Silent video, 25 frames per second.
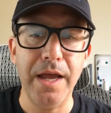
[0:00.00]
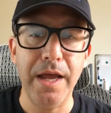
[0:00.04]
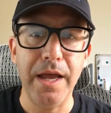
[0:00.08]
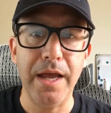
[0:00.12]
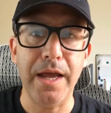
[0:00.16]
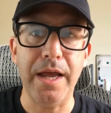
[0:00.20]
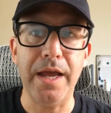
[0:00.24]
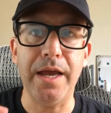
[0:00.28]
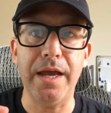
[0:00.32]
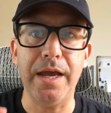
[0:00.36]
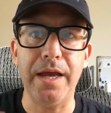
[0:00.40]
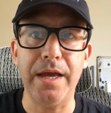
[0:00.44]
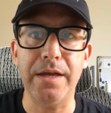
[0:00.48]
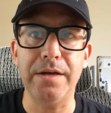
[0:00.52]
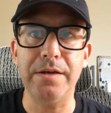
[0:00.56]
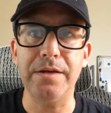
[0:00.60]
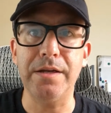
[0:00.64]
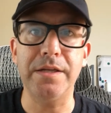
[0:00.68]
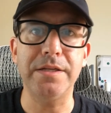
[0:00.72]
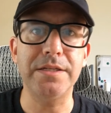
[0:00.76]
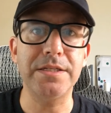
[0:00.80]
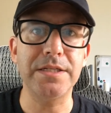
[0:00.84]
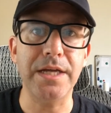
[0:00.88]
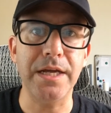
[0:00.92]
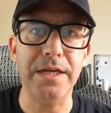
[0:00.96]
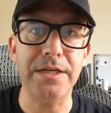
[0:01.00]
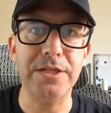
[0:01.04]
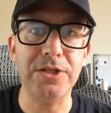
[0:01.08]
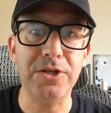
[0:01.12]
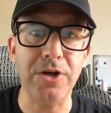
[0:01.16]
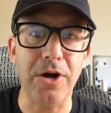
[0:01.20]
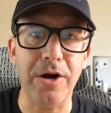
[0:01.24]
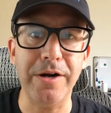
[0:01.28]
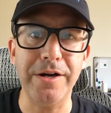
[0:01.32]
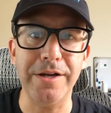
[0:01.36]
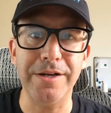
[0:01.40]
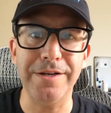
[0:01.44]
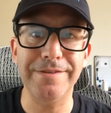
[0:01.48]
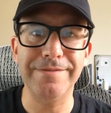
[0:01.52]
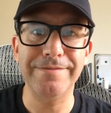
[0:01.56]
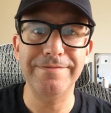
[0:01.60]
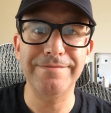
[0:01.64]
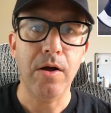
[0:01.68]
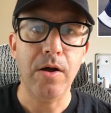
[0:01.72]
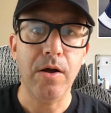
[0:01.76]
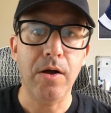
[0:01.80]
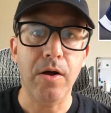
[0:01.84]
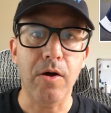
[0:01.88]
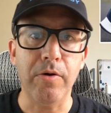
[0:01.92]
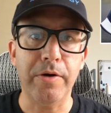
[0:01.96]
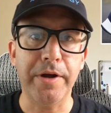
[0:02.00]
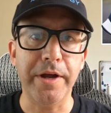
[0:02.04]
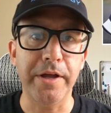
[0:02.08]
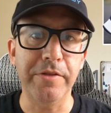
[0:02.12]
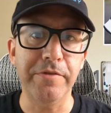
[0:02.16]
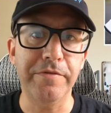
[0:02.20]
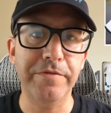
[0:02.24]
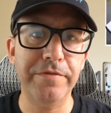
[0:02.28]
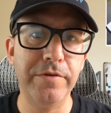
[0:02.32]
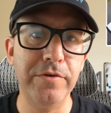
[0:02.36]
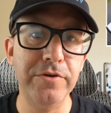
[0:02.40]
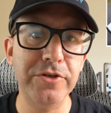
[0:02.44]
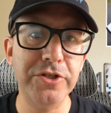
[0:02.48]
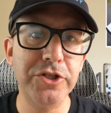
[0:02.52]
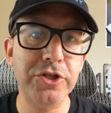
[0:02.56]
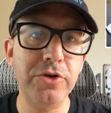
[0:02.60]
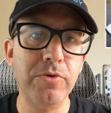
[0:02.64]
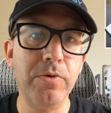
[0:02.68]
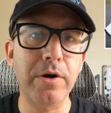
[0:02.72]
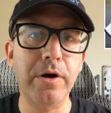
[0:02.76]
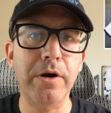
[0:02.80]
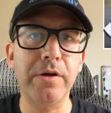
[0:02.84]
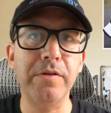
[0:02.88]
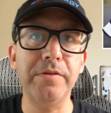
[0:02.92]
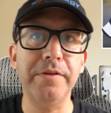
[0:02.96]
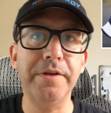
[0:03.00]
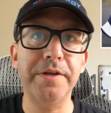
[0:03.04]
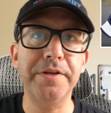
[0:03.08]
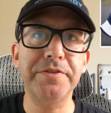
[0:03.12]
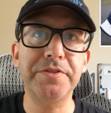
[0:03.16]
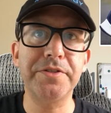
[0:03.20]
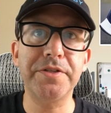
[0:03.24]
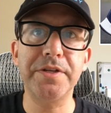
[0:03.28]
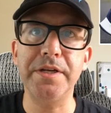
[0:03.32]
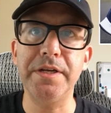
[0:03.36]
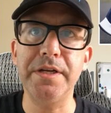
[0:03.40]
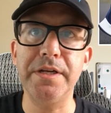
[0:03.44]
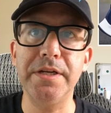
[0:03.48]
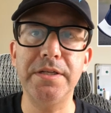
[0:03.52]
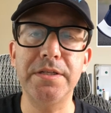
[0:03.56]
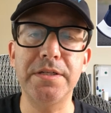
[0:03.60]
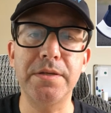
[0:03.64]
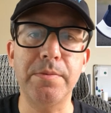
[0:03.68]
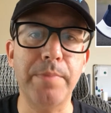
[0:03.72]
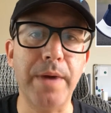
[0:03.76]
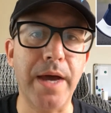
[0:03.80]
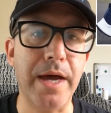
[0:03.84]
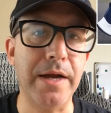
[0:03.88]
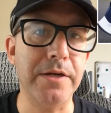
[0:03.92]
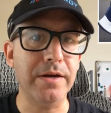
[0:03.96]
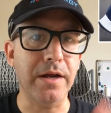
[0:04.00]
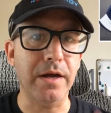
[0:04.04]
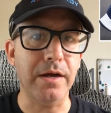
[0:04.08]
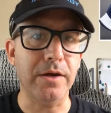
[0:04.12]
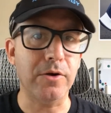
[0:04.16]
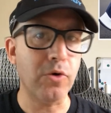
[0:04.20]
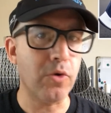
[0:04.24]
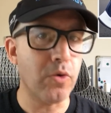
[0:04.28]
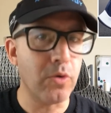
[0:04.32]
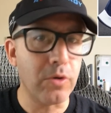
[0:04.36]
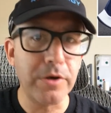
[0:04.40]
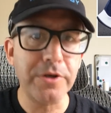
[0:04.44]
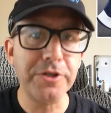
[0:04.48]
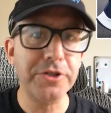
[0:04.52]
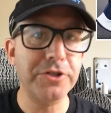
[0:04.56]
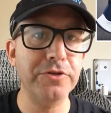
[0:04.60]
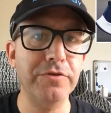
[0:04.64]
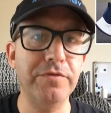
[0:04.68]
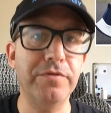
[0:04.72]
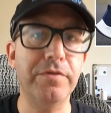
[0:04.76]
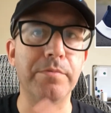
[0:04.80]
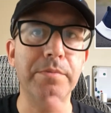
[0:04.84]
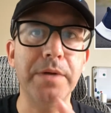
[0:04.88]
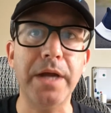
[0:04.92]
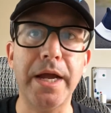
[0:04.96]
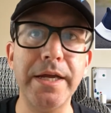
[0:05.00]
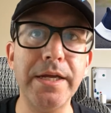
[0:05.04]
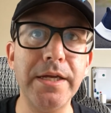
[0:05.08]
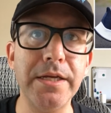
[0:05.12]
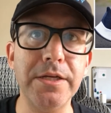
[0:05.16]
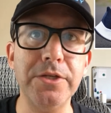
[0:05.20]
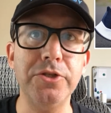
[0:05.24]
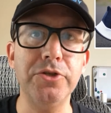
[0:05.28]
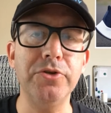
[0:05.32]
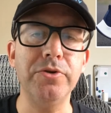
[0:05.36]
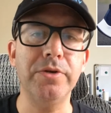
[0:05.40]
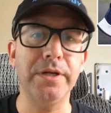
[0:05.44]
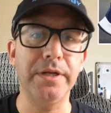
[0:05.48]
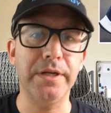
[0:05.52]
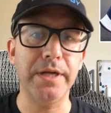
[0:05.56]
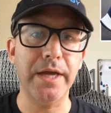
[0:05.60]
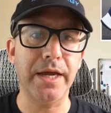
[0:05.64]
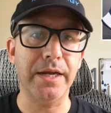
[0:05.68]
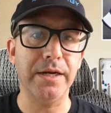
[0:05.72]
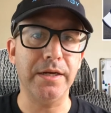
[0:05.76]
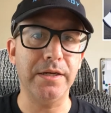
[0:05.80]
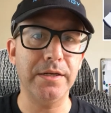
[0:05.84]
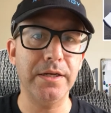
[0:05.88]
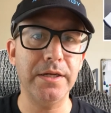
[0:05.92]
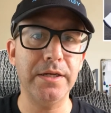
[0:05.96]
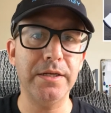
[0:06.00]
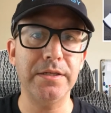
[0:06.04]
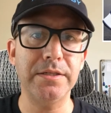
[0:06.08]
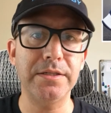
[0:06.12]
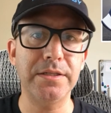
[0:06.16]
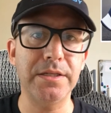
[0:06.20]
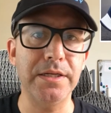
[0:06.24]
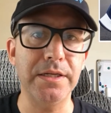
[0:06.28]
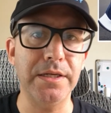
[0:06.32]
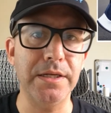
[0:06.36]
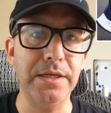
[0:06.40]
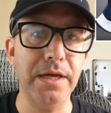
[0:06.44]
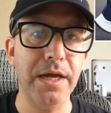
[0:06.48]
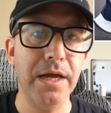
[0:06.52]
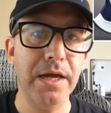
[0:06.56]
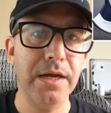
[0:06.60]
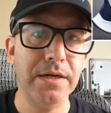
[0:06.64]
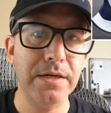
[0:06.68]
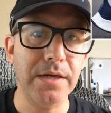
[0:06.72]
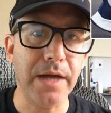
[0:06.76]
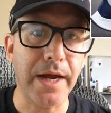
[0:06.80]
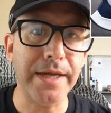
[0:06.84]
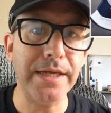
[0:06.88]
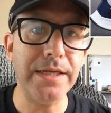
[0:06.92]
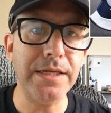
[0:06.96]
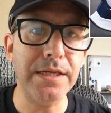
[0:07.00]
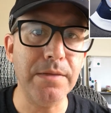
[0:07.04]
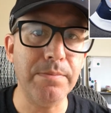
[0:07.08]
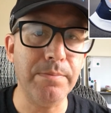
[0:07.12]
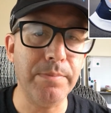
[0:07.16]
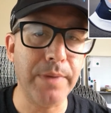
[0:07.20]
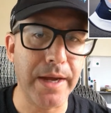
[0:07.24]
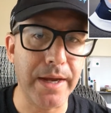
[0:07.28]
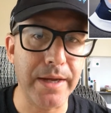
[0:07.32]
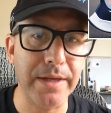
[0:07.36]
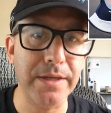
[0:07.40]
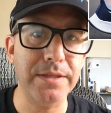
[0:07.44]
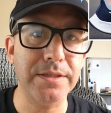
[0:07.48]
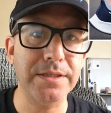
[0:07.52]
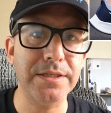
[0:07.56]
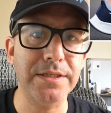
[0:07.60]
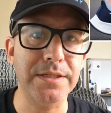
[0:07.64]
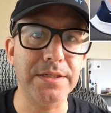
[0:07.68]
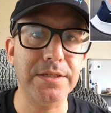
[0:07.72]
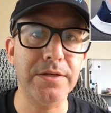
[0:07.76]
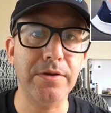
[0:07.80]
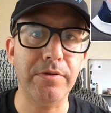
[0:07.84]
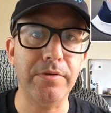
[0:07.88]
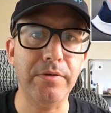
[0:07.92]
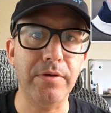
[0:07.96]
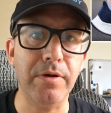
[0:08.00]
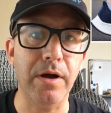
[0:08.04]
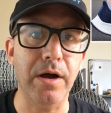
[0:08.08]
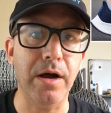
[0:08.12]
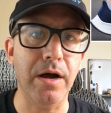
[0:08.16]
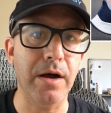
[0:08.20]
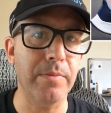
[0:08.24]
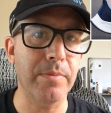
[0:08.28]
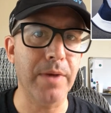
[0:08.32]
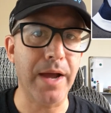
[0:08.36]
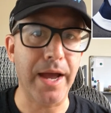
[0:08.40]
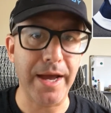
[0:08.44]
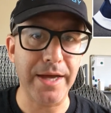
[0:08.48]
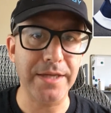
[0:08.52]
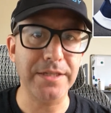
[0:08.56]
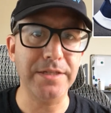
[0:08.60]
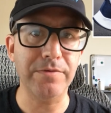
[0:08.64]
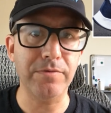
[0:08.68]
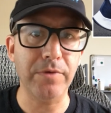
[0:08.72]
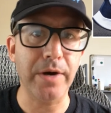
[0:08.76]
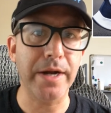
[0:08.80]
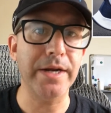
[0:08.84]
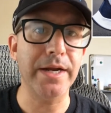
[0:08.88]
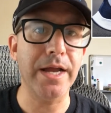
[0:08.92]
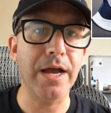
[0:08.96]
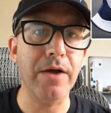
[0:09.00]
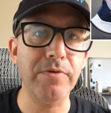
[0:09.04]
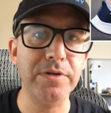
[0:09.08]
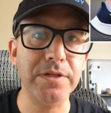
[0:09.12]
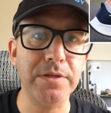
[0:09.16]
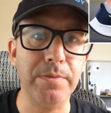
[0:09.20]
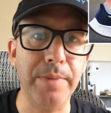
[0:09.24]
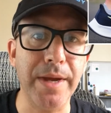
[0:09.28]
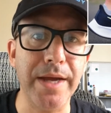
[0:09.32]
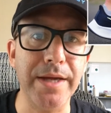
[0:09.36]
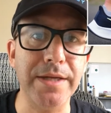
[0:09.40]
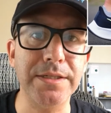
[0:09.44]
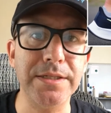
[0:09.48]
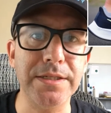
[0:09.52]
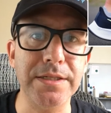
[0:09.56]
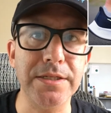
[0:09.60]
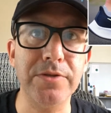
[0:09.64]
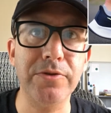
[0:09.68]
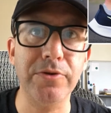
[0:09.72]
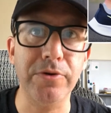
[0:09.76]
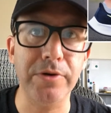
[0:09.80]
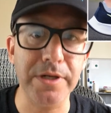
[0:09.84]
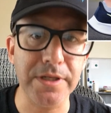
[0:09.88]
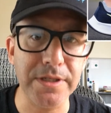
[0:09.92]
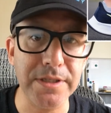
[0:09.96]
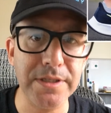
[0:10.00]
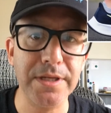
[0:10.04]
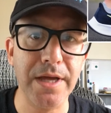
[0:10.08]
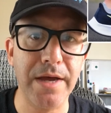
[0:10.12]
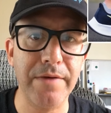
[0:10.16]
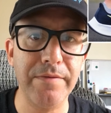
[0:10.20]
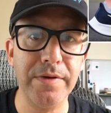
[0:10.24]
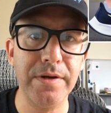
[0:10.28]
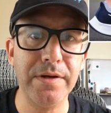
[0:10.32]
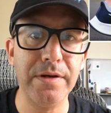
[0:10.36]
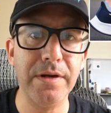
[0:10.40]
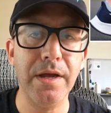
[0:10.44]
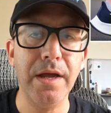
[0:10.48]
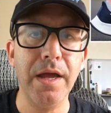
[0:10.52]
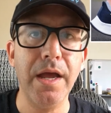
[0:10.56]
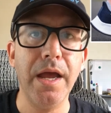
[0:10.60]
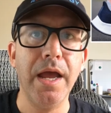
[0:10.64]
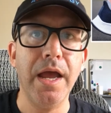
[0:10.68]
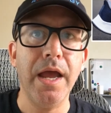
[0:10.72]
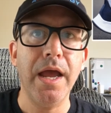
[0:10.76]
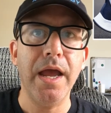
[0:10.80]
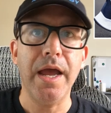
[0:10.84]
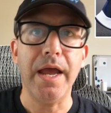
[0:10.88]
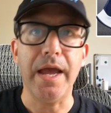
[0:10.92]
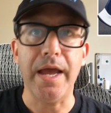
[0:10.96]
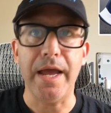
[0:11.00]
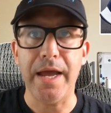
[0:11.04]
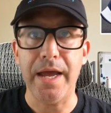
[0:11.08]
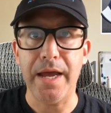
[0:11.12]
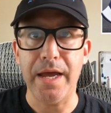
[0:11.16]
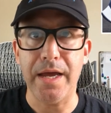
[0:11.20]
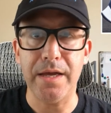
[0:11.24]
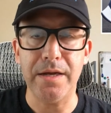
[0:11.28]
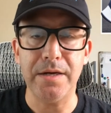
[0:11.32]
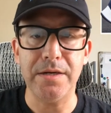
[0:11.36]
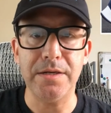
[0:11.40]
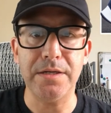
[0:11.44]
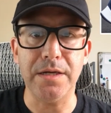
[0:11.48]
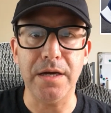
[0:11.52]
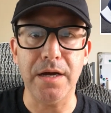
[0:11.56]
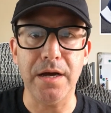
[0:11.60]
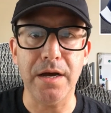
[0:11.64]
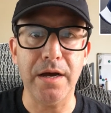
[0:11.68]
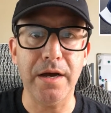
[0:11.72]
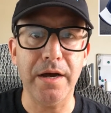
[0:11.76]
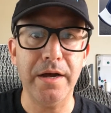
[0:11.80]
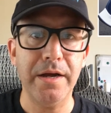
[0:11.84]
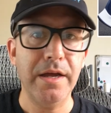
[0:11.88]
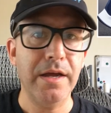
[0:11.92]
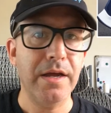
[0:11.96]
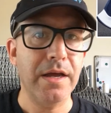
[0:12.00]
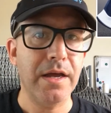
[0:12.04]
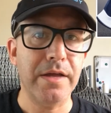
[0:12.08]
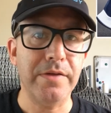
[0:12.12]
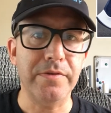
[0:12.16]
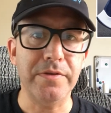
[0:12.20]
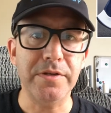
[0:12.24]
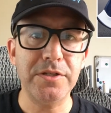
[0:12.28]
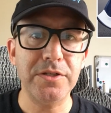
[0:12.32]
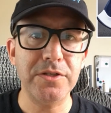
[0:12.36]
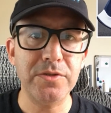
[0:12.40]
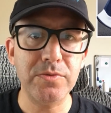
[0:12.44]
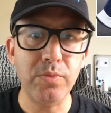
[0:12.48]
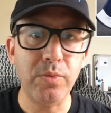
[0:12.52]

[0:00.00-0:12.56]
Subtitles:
and let's get started. Okay, the first shoe on our list is about as a core shoe from Nike as you can get, and it is the Nike Pegasus. As of right now, it's the Pegasus 37, and this is